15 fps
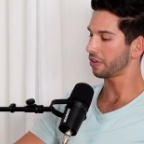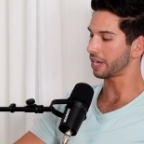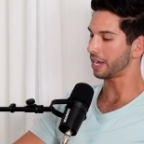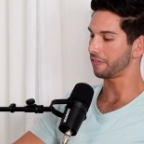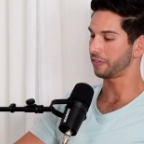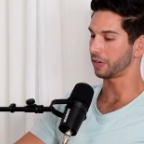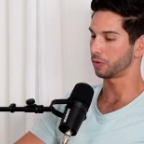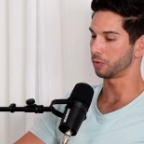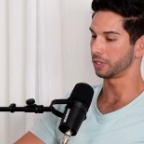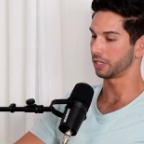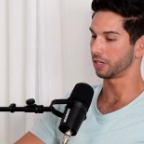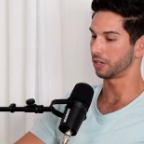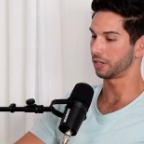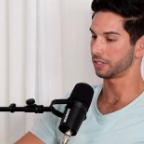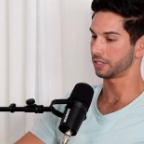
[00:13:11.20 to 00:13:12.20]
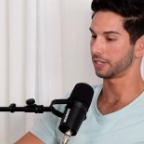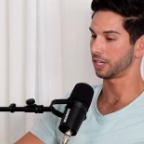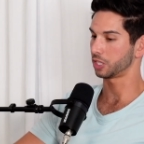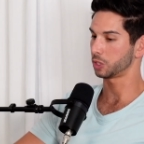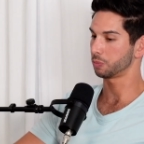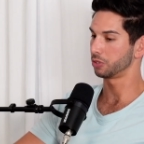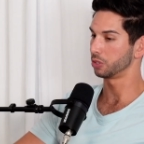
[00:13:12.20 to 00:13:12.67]
I found really hard as an
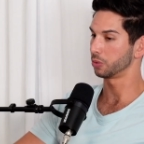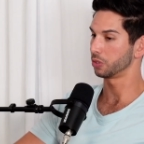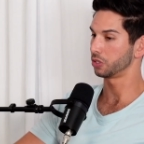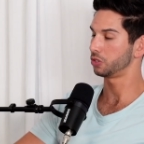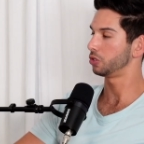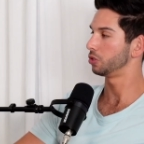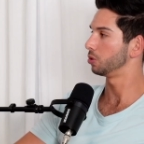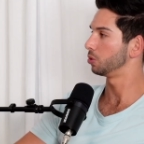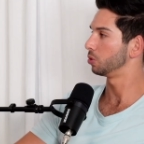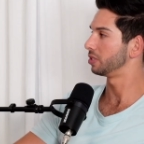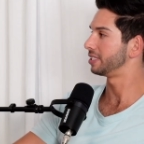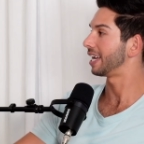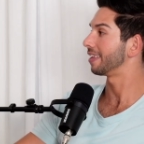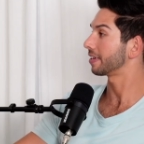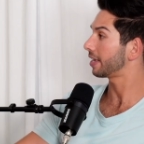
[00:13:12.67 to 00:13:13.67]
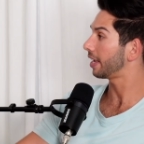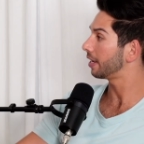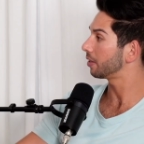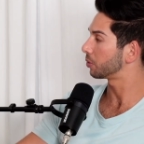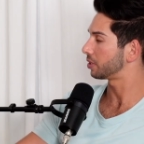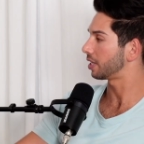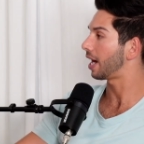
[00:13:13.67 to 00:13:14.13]
entrepreneur to delegate
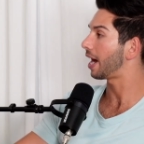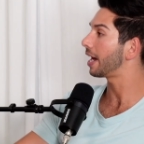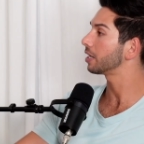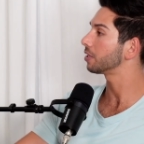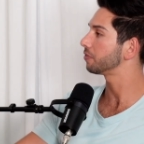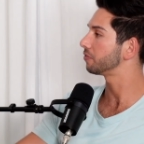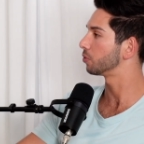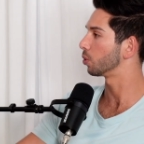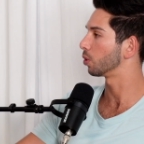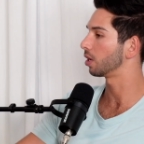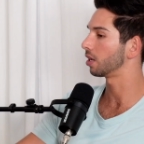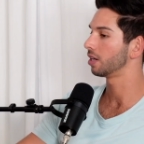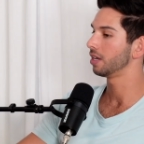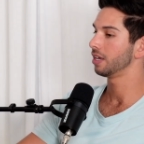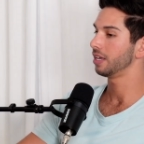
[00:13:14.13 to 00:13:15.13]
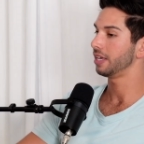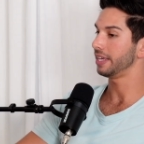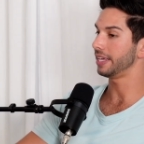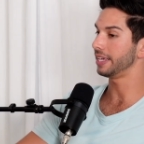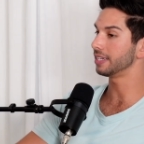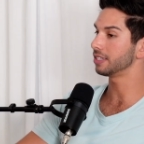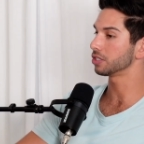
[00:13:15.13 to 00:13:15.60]
or to hire for
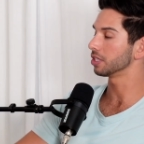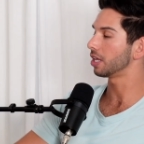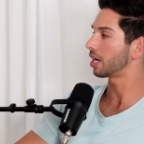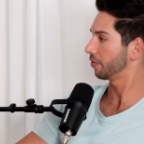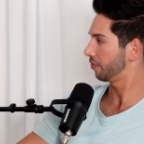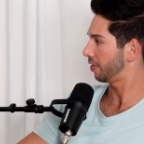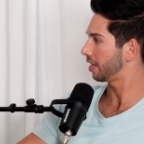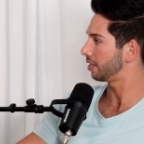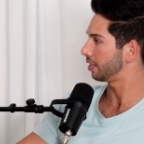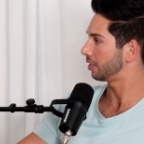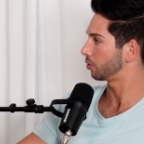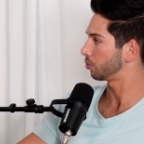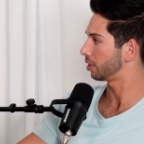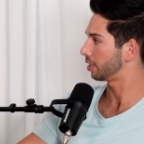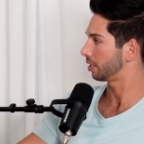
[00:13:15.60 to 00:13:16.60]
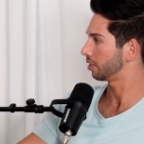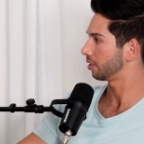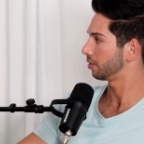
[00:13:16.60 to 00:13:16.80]
is a lot of that nitty gritty.